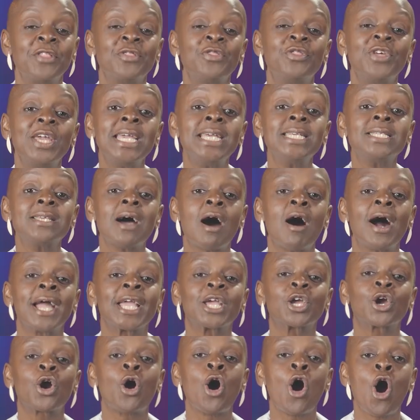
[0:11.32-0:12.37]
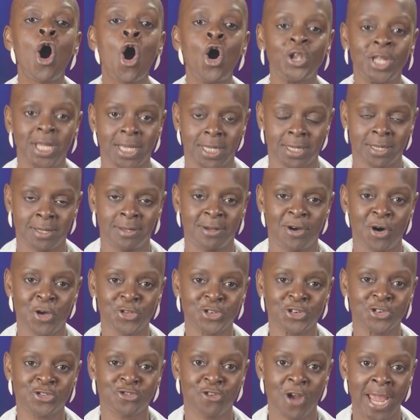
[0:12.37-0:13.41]
These iconic
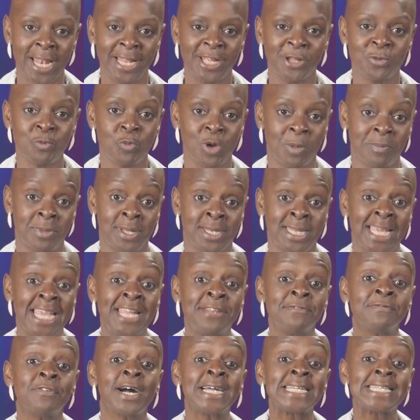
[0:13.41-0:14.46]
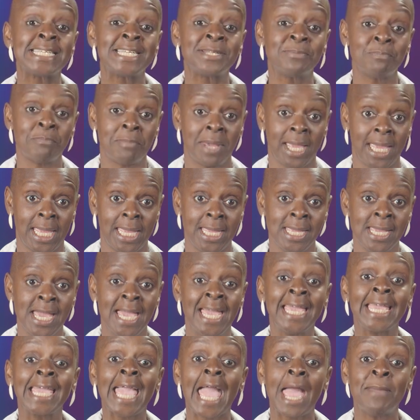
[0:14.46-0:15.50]
Australian women invited me,
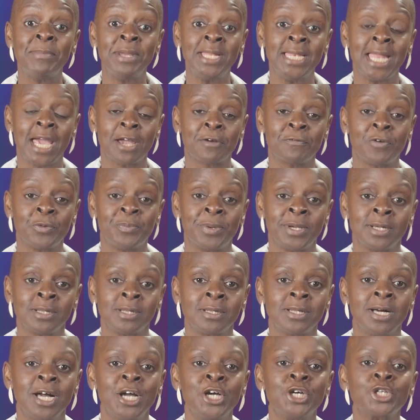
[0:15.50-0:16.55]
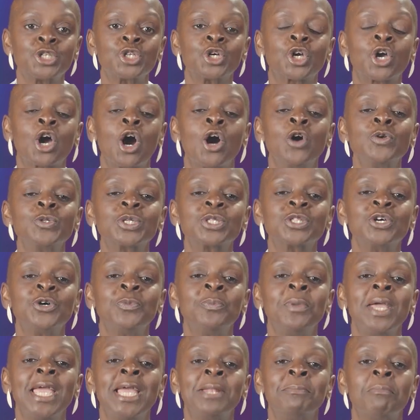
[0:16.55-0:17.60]
Kemi Nekvapil, to coach
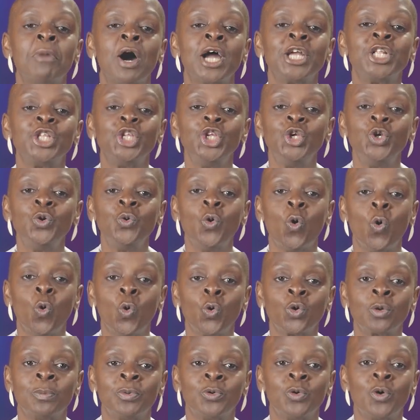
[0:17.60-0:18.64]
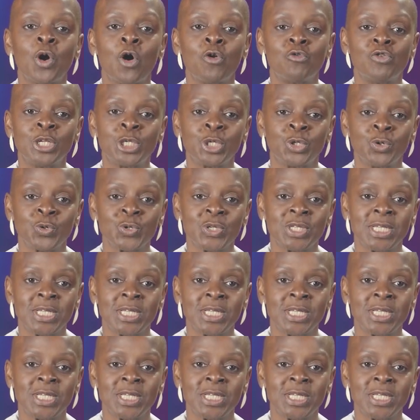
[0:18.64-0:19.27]
them in my new Audible original